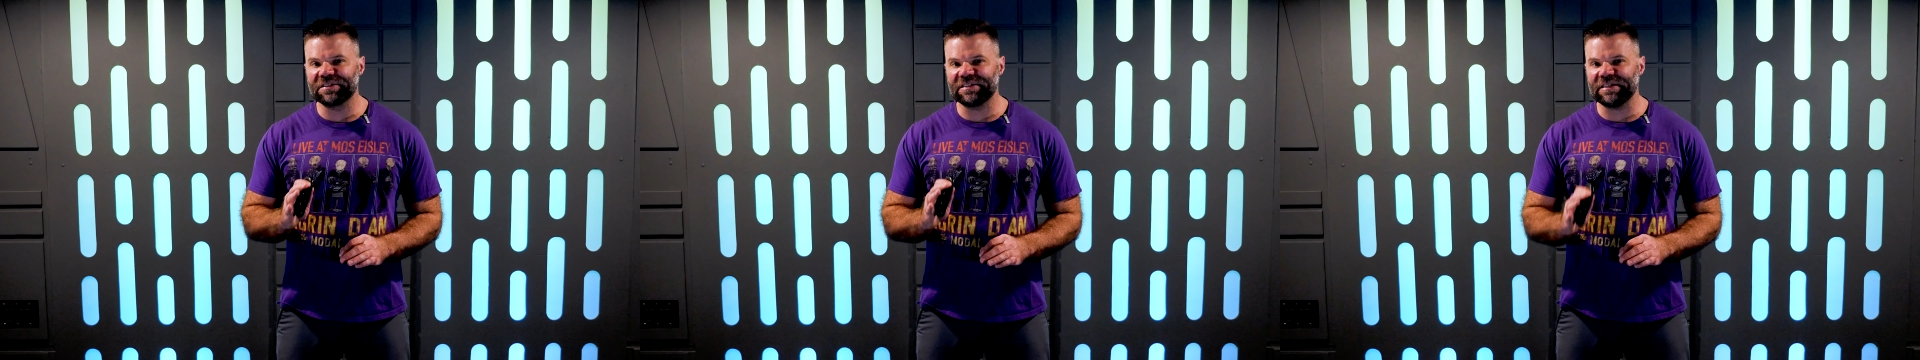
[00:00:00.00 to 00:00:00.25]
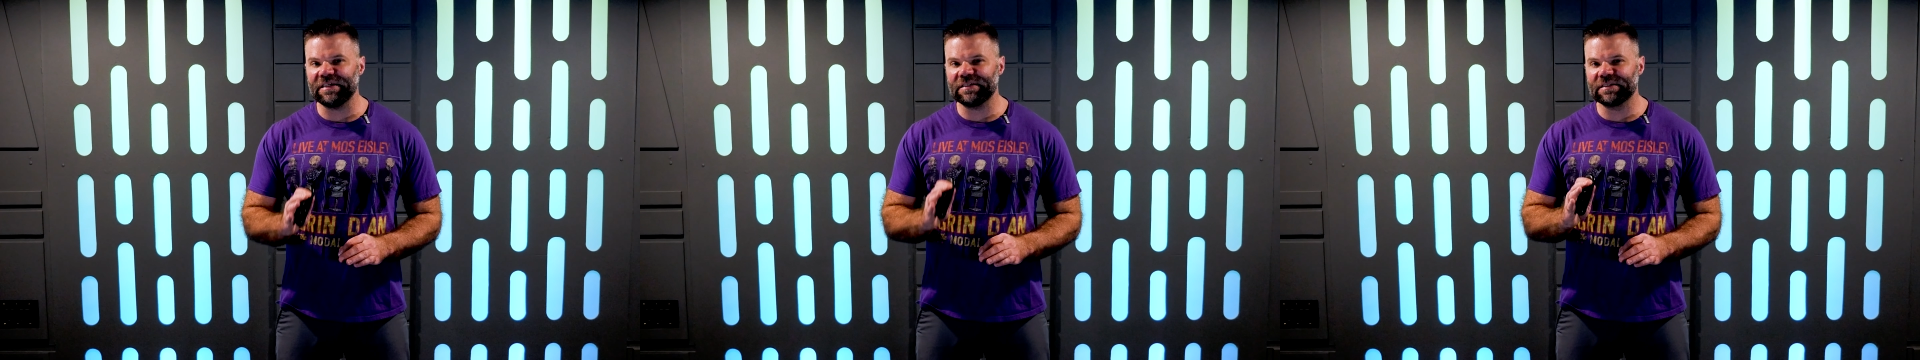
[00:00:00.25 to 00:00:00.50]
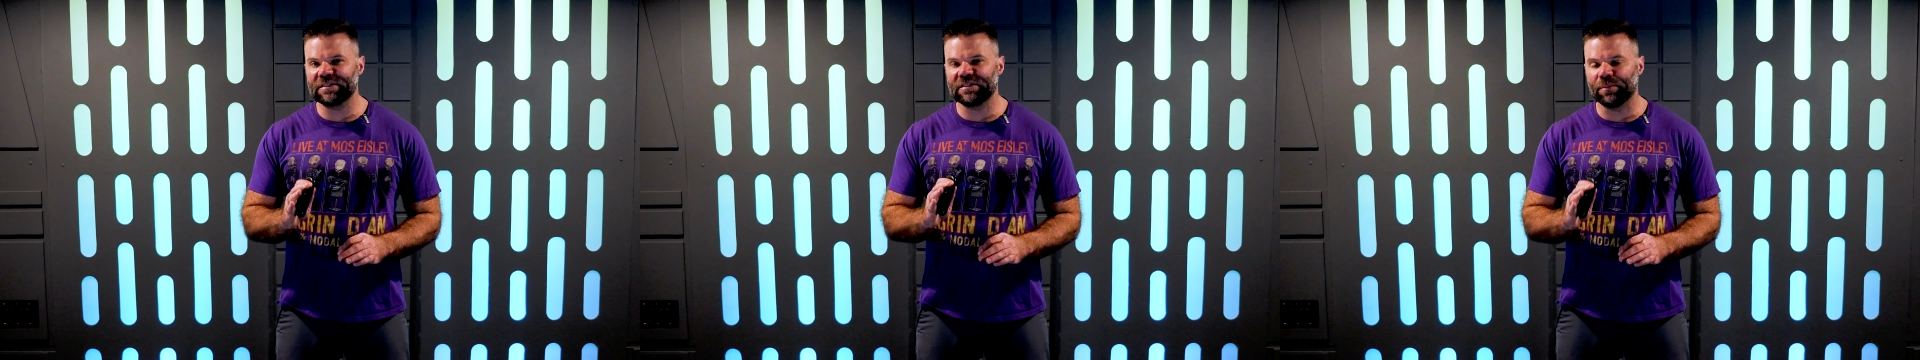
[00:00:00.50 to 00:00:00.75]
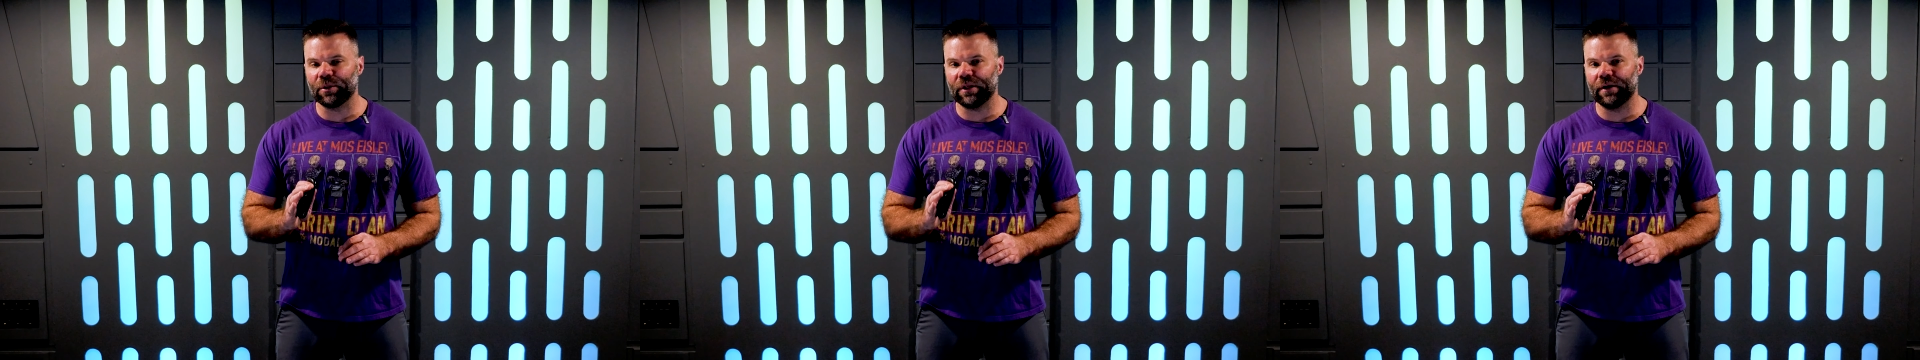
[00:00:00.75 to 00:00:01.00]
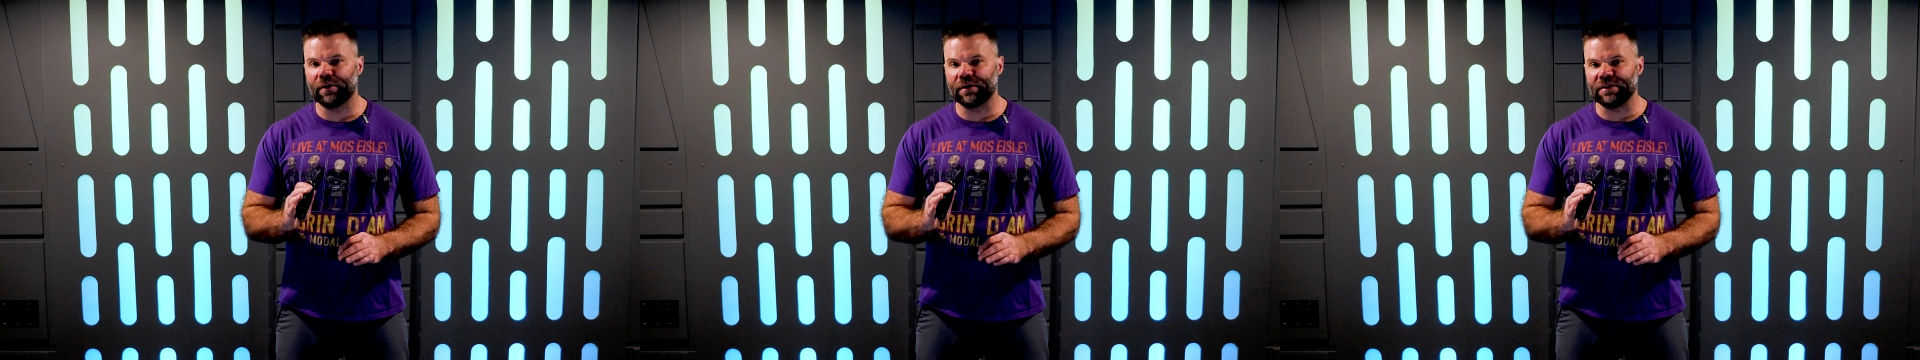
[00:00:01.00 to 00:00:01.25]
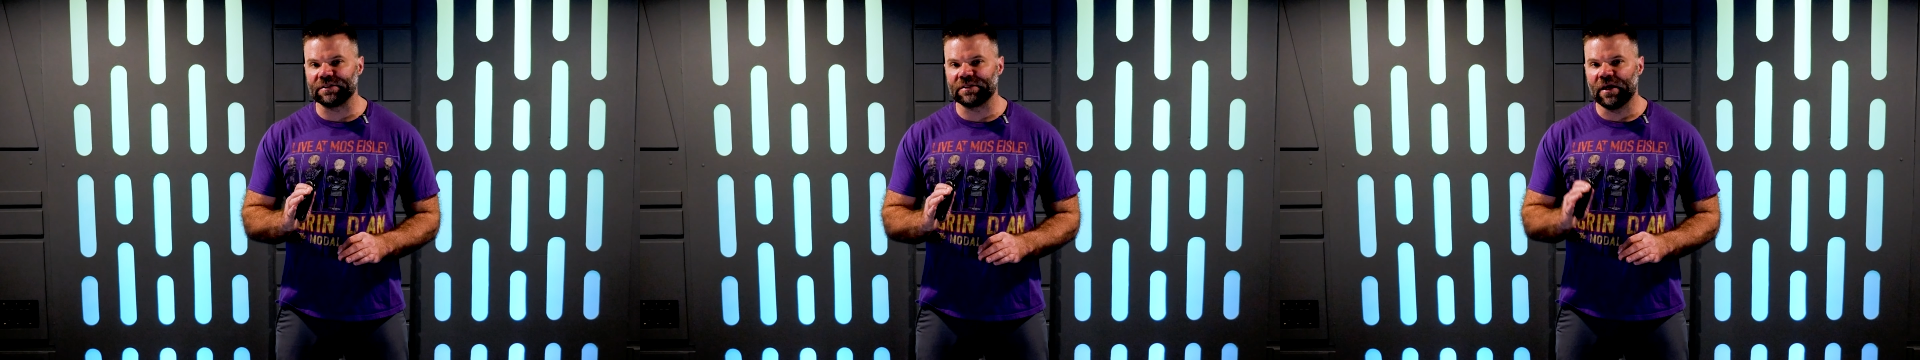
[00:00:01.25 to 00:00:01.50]
sees the
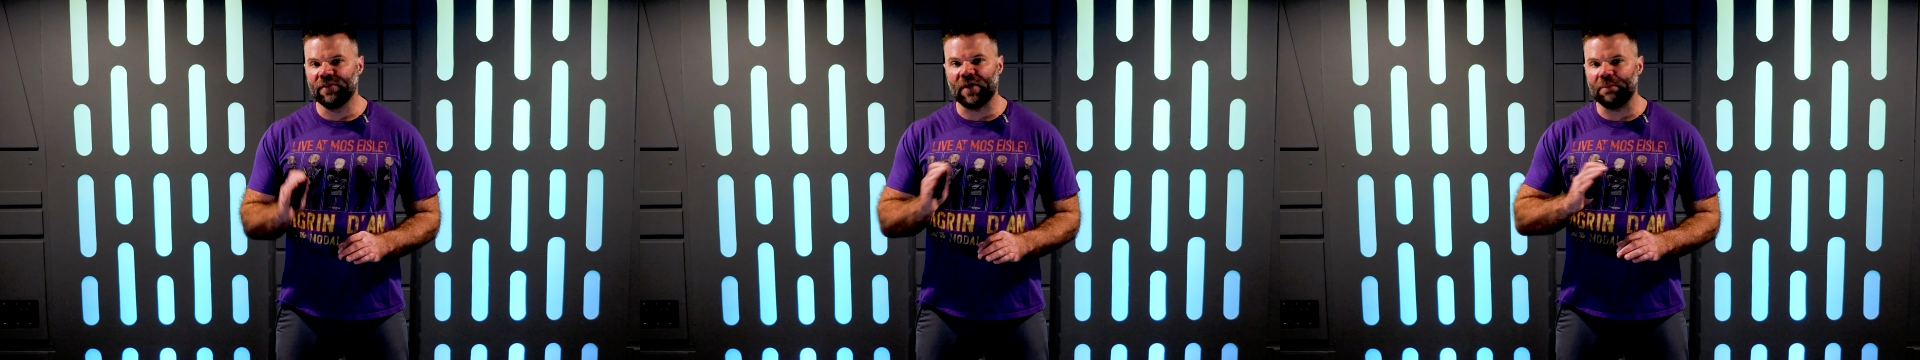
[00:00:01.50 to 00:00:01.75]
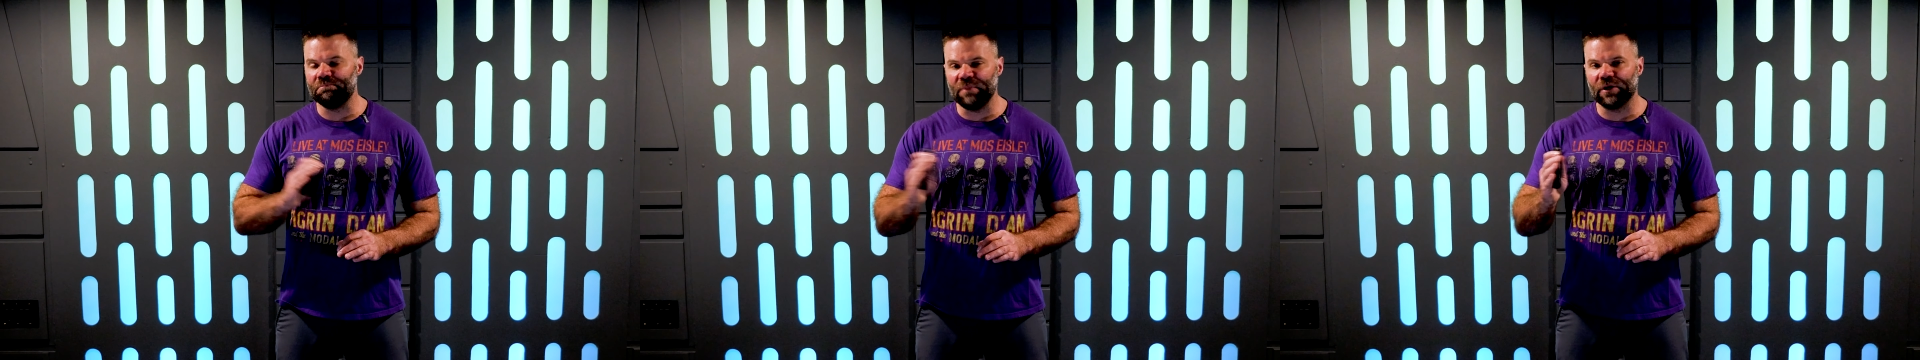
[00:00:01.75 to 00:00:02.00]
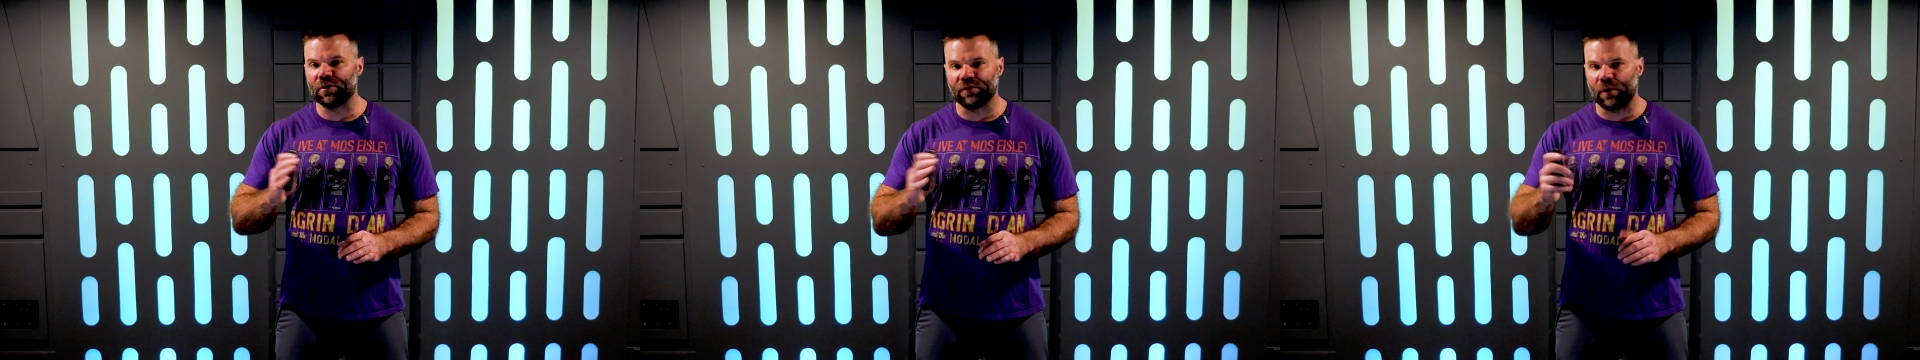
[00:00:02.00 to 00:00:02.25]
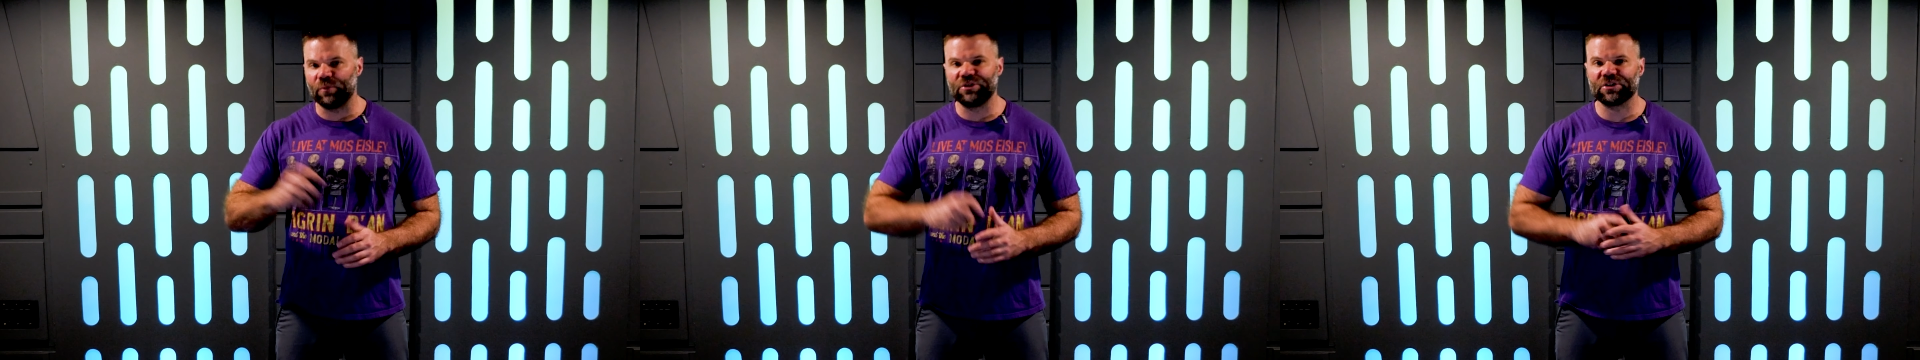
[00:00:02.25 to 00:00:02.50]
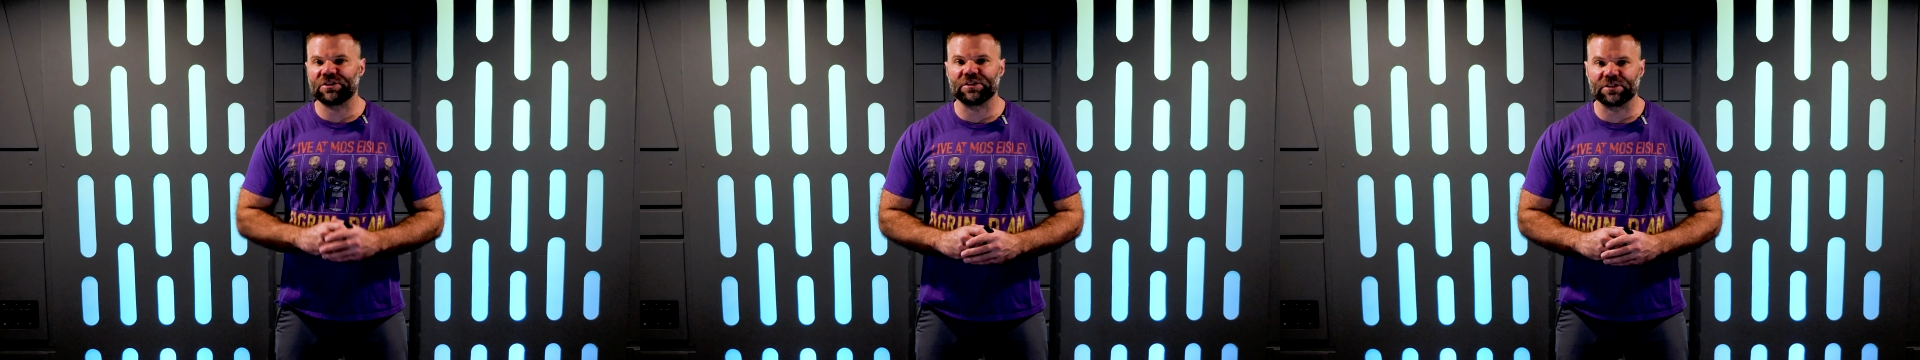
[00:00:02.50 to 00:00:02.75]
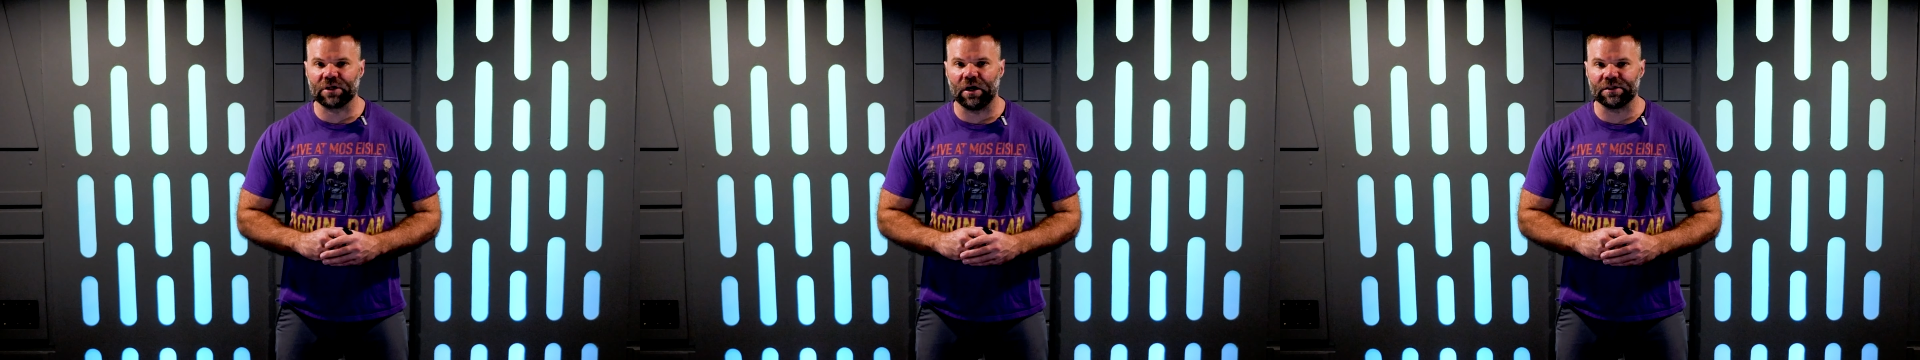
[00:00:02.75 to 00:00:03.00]
similarities, that mirror that we just
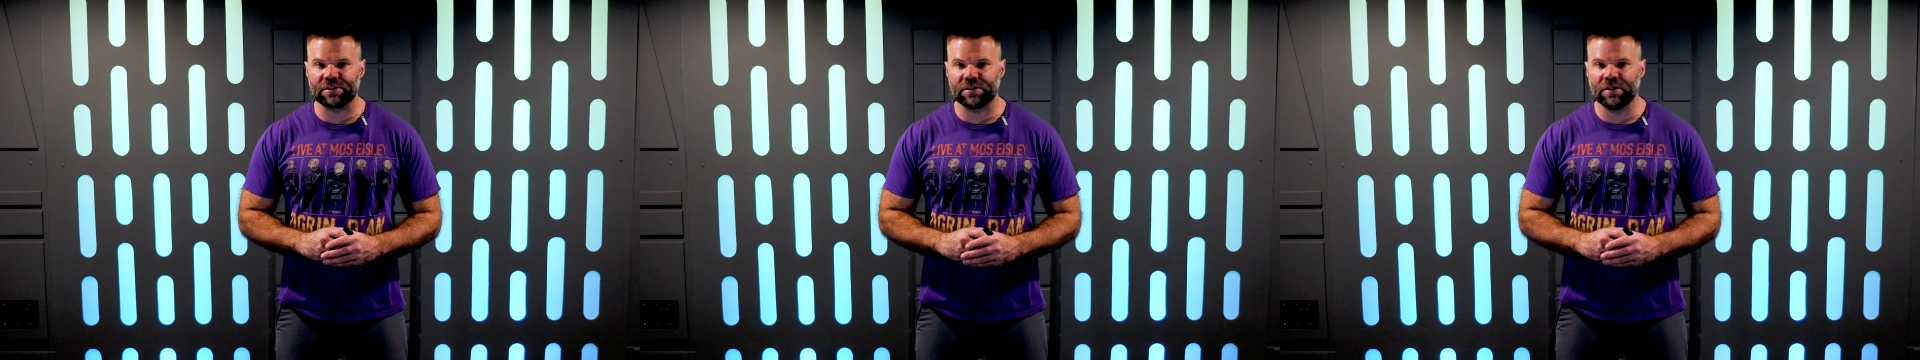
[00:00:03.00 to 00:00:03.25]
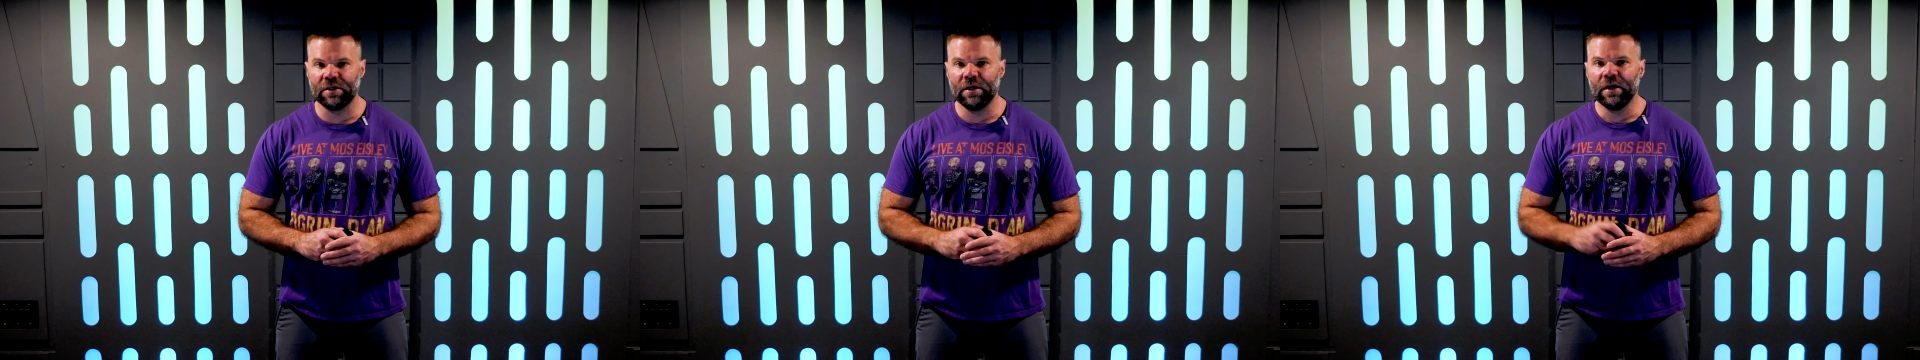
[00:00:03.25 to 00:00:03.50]
discussed.